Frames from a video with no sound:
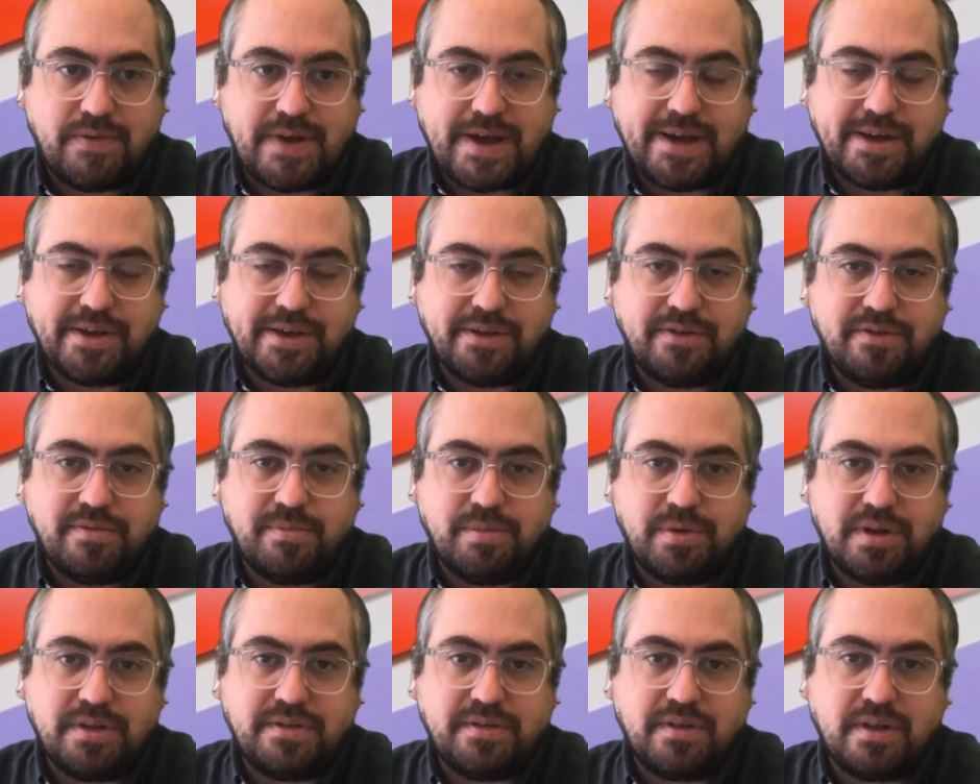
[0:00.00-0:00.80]
values,
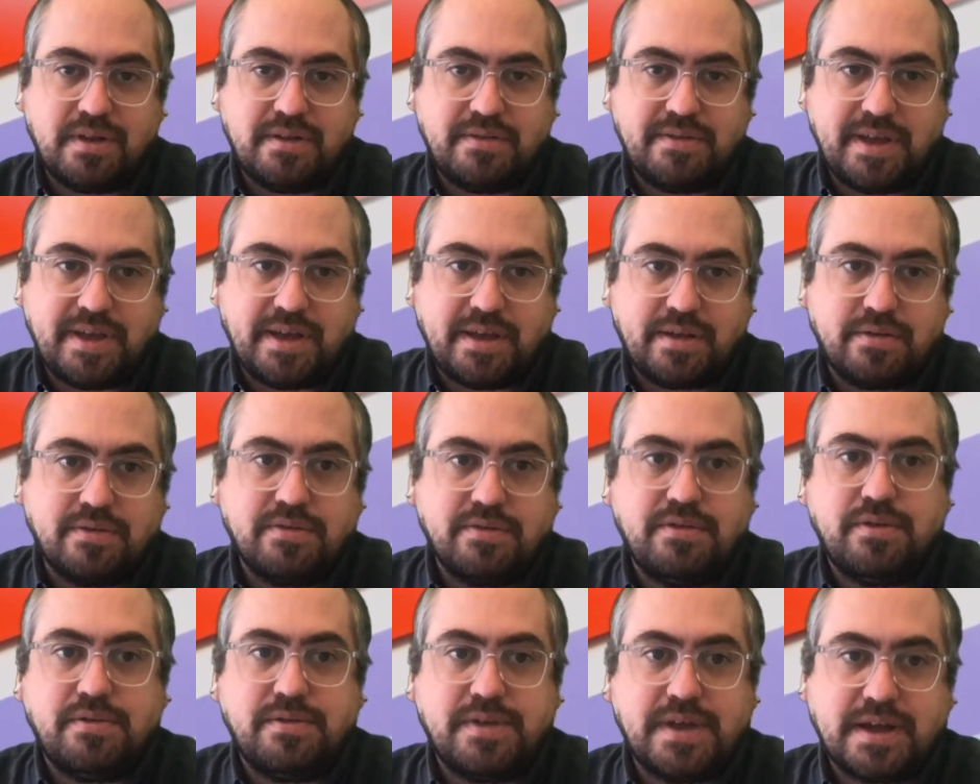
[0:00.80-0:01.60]
but it's going to take
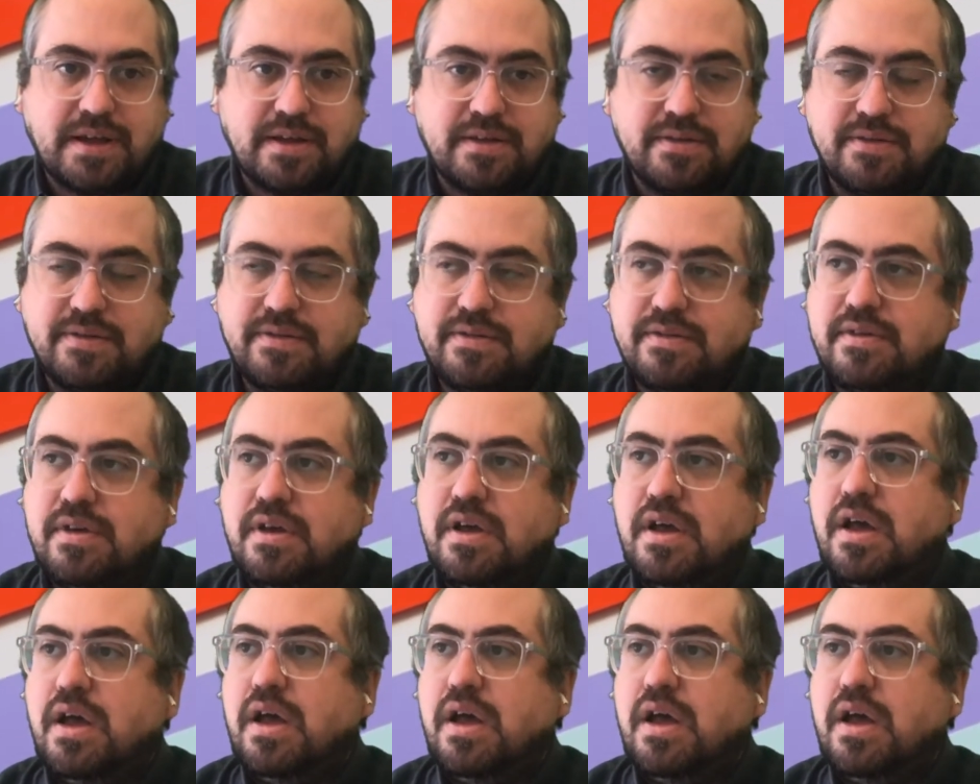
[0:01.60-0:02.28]
2 seconds.